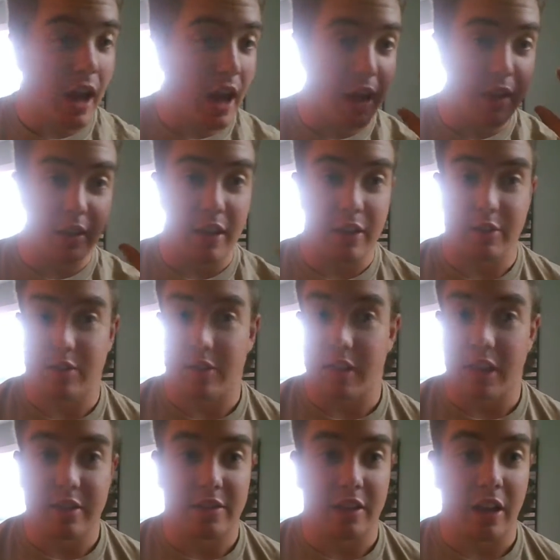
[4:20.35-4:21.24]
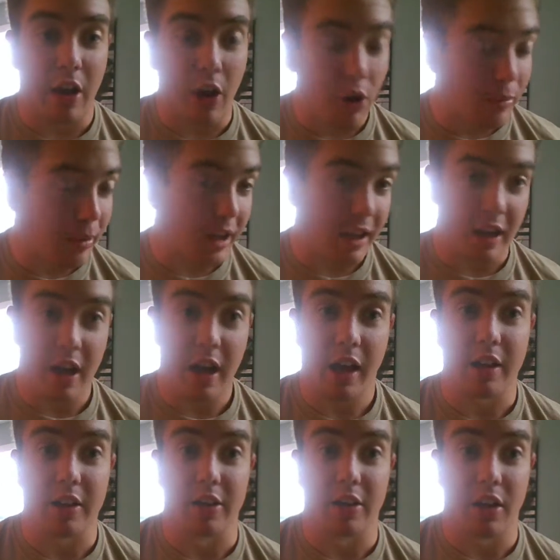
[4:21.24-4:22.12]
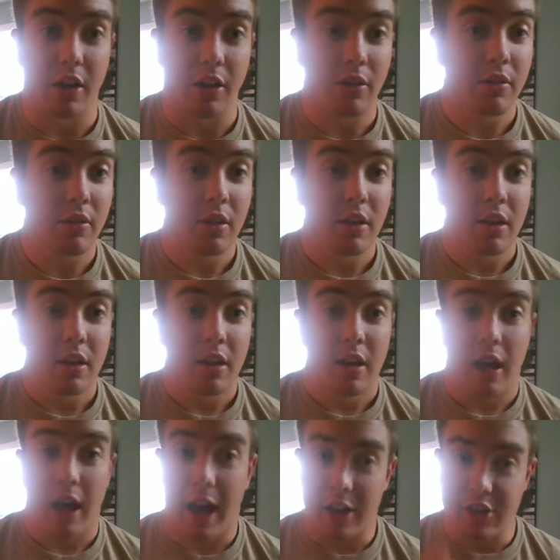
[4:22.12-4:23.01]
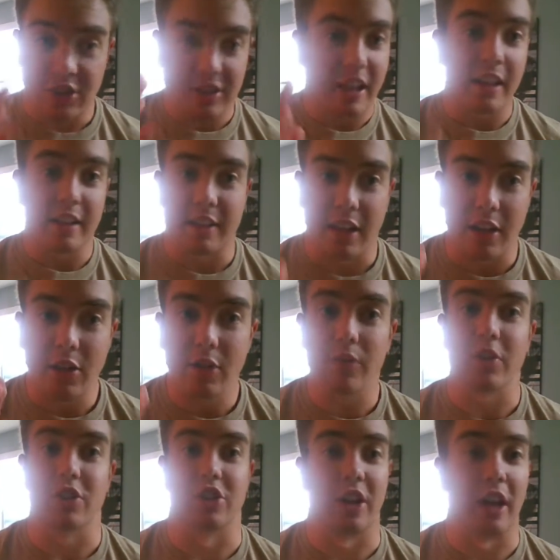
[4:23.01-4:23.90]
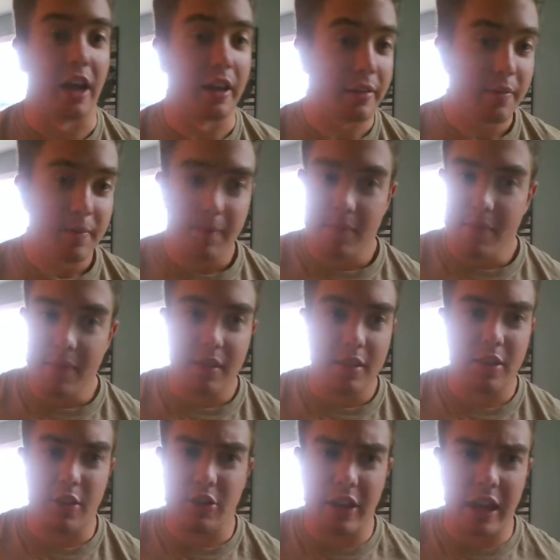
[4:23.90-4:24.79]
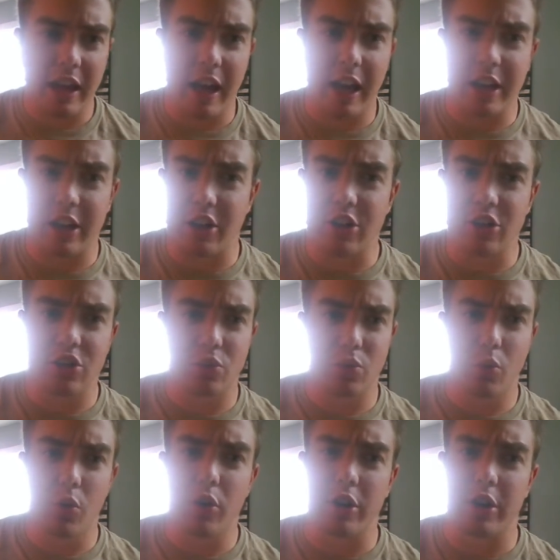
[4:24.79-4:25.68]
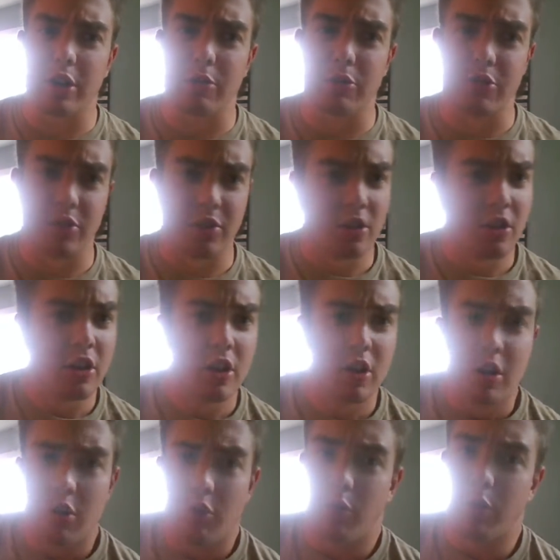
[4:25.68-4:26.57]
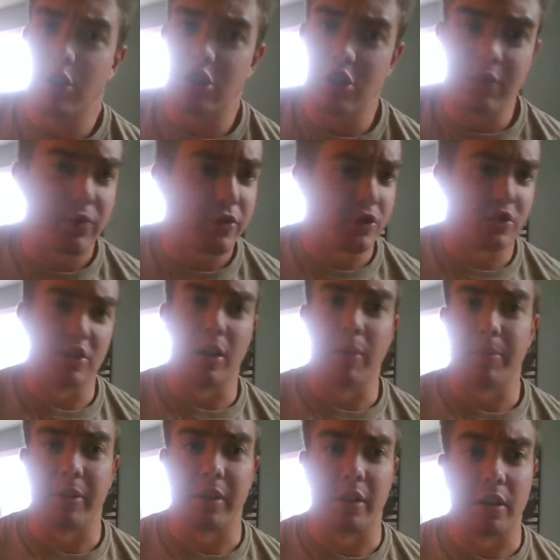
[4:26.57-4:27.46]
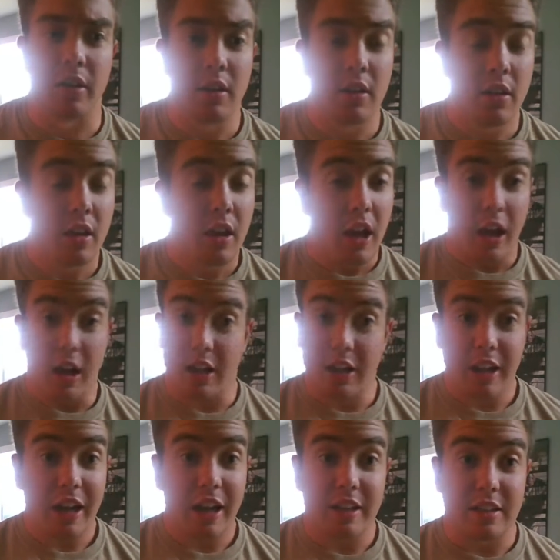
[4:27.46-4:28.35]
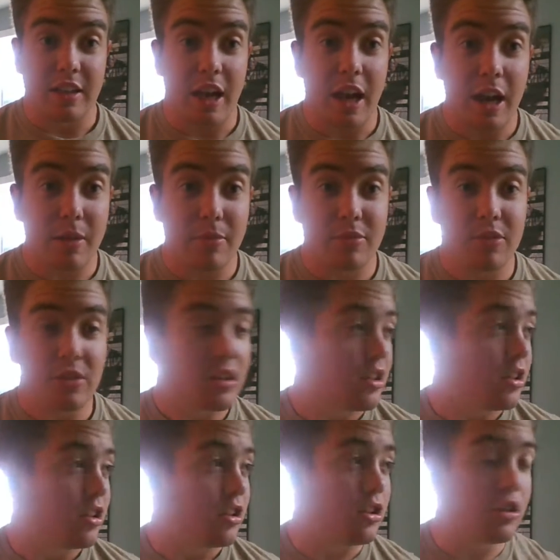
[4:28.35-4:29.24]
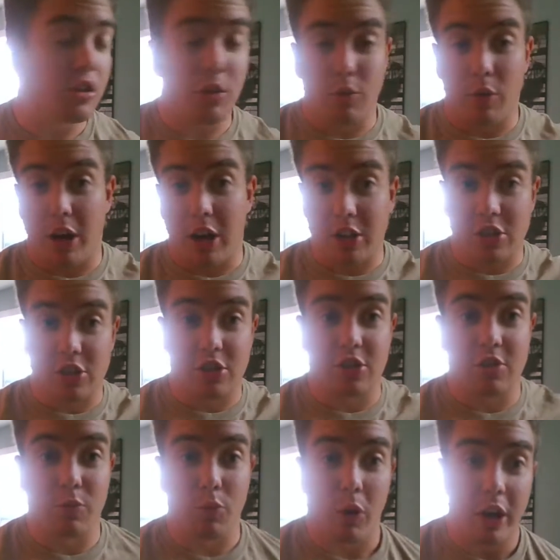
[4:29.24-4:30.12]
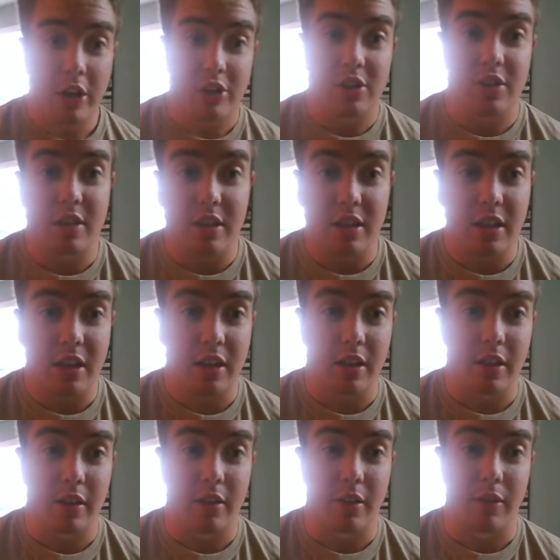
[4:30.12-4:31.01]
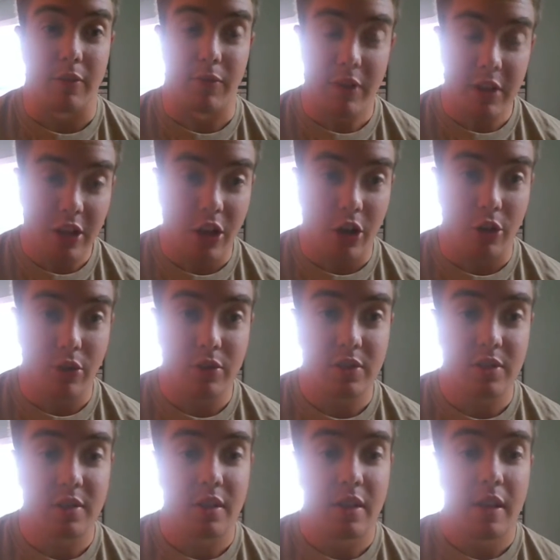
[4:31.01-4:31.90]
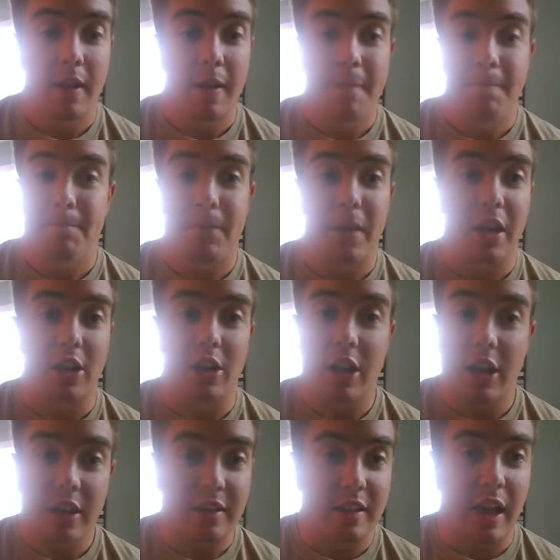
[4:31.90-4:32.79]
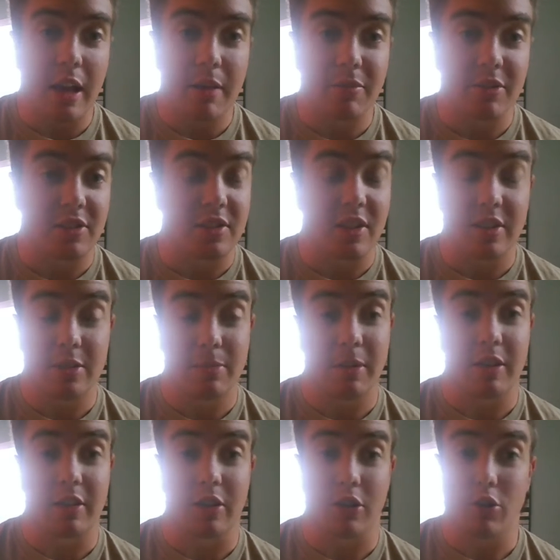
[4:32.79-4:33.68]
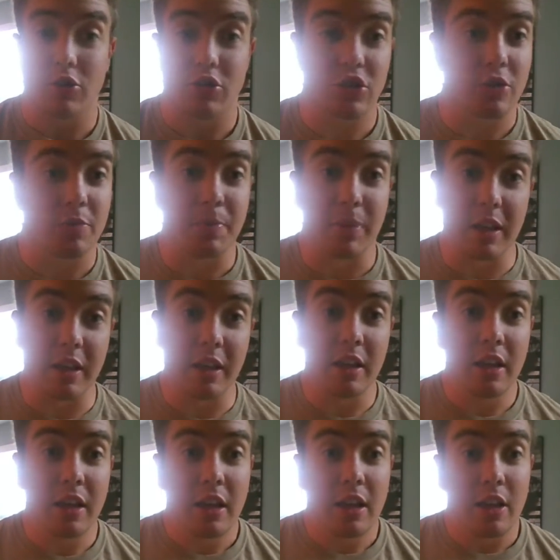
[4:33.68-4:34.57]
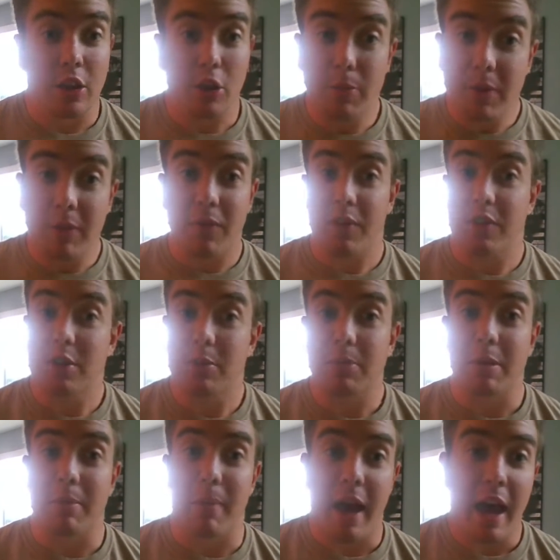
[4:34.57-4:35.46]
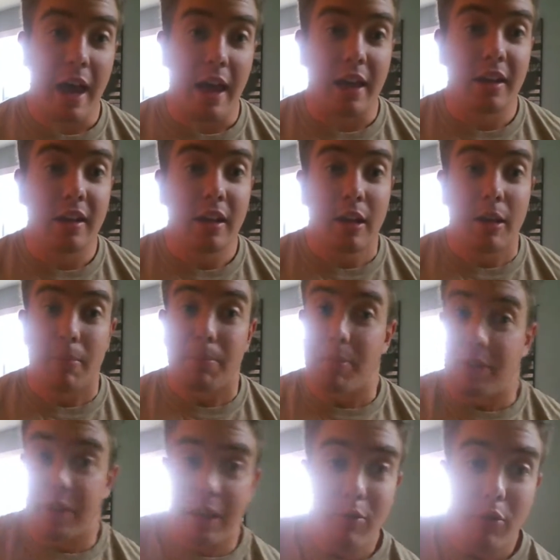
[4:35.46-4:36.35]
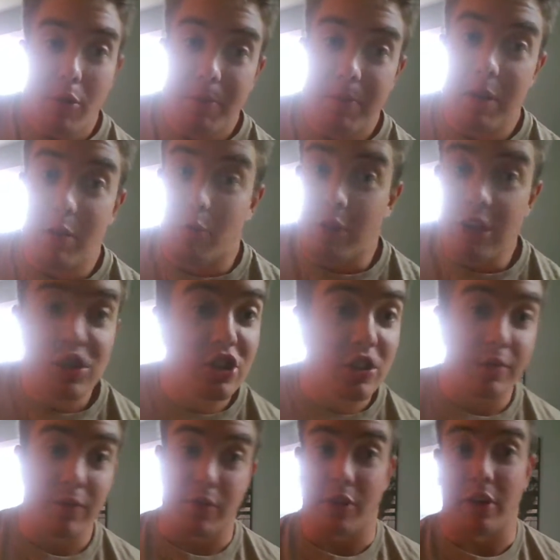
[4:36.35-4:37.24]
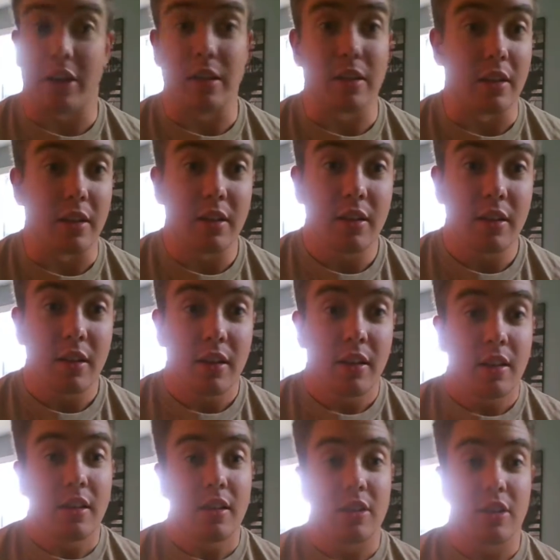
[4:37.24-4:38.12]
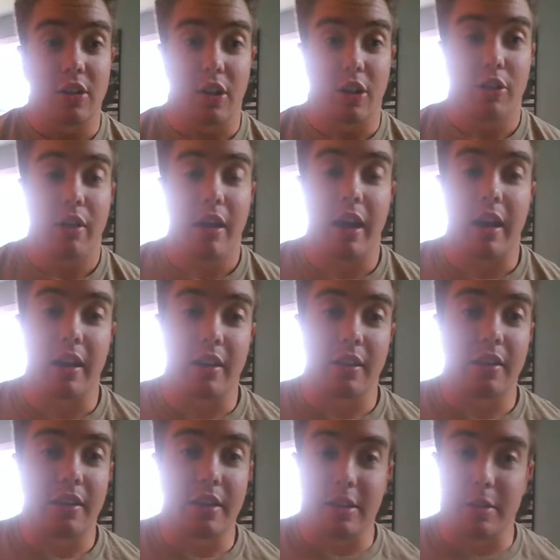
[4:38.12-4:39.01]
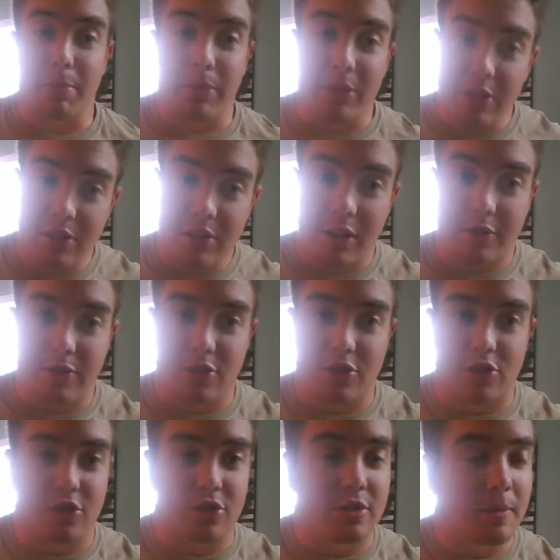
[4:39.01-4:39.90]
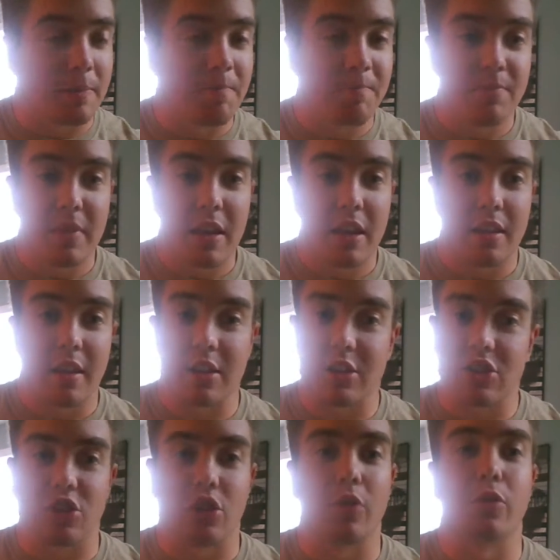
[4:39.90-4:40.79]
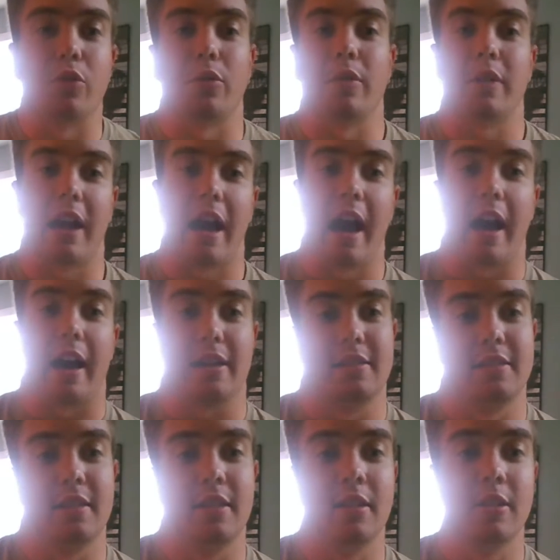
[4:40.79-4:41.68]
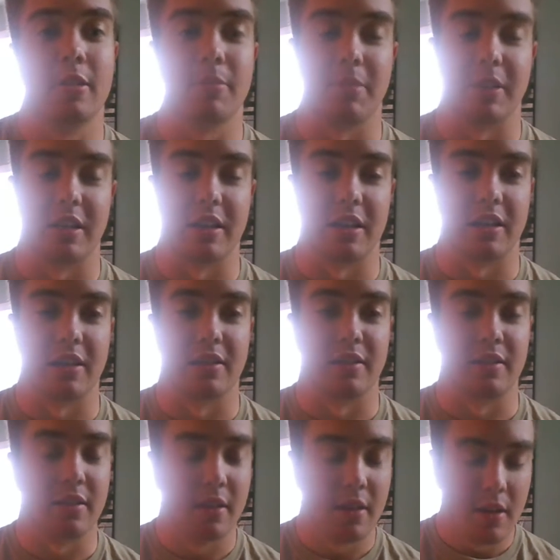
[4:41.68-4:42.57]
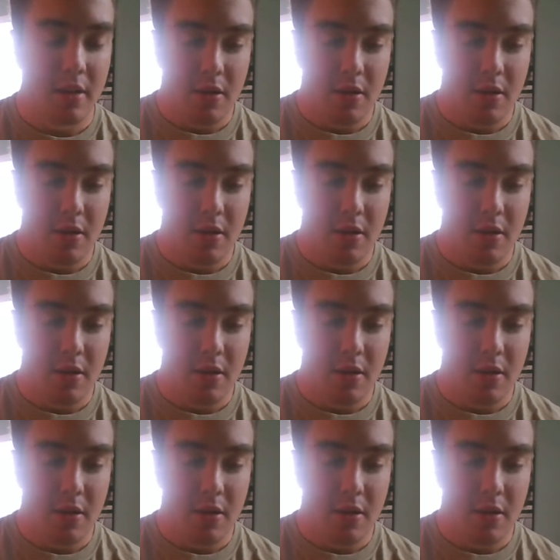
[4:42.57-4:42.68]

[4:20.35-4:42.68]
and they say, "Oh my God, I just had tunnel vision. They're like, I could have swore he was reaching for something." And a lot of times you can watch the videos, and a lot of times the suspect they'll be visibly mad, but they won't be reaching for anything, And these police officers, they just overreact because